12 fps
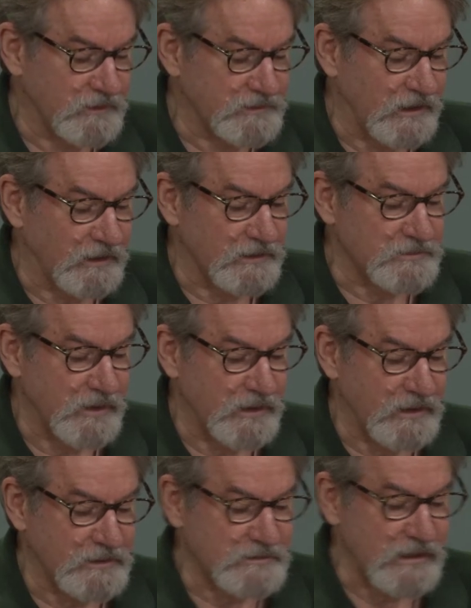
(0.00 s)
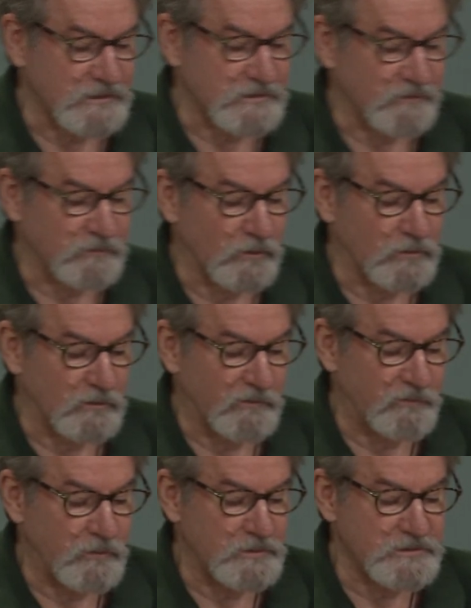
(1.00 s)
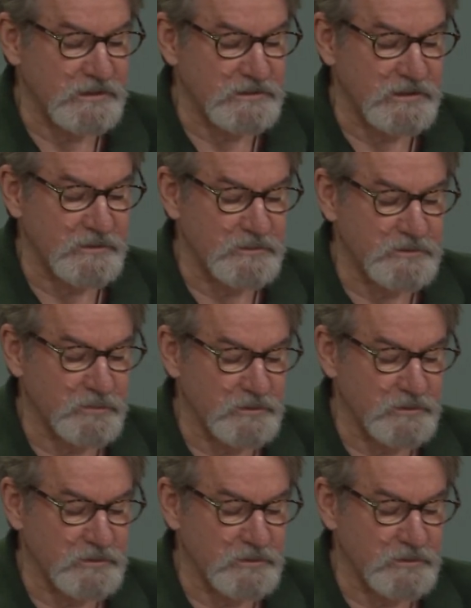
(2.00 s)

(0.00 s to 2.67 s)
The title is Making Sense of Local Food Systems,